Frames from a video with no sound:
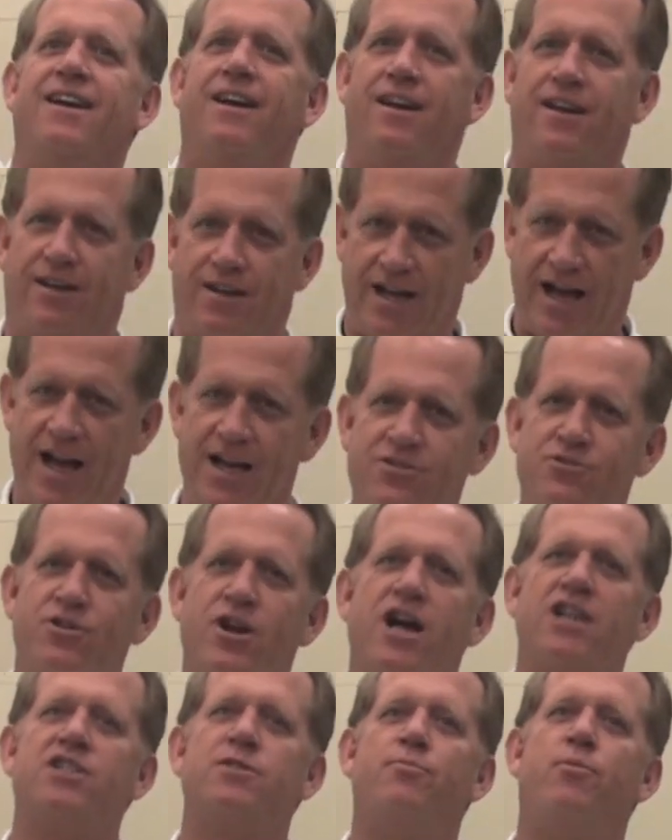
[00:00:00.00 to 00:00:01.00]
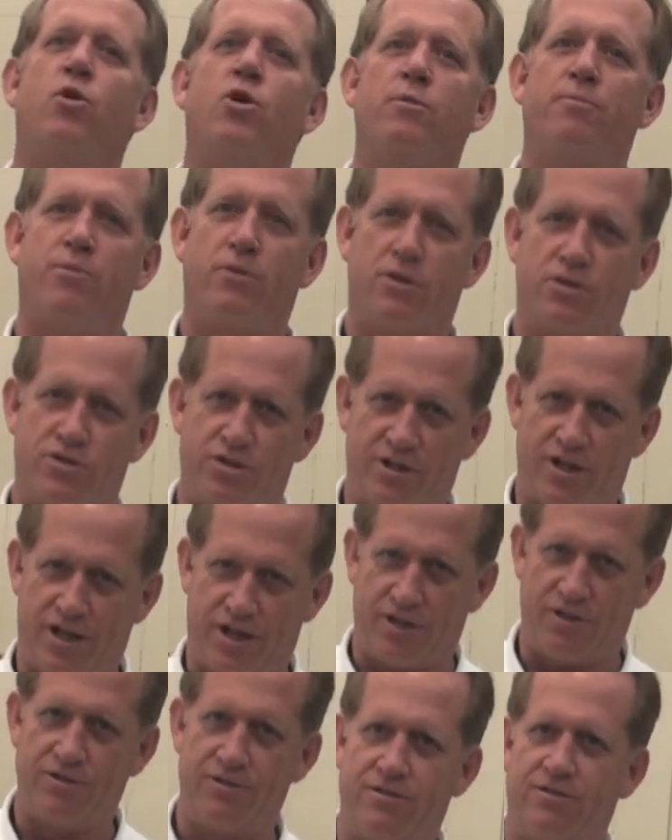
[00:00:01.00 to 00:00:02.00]
because that's Astronaut, astronaut support, support
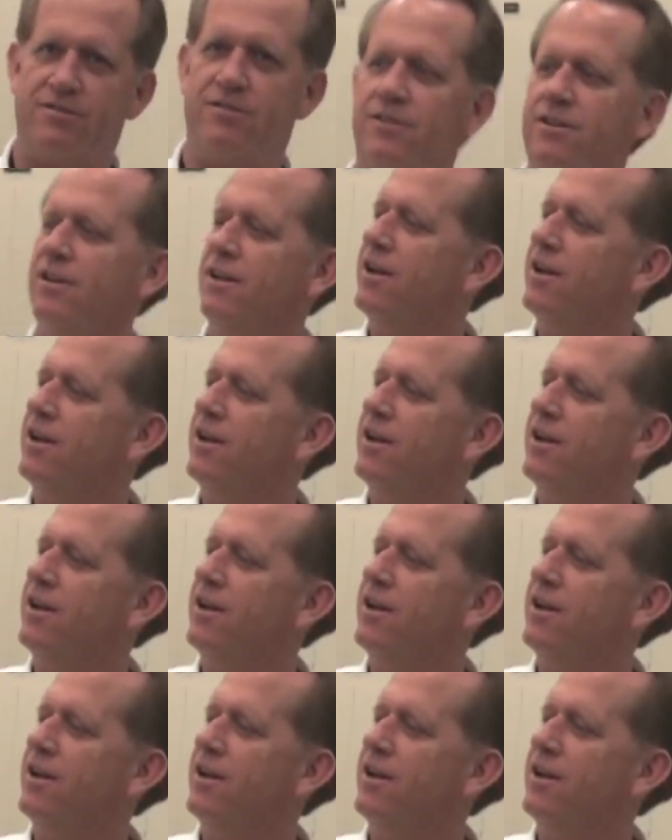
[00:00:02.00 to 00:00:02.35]
personnel. personnel.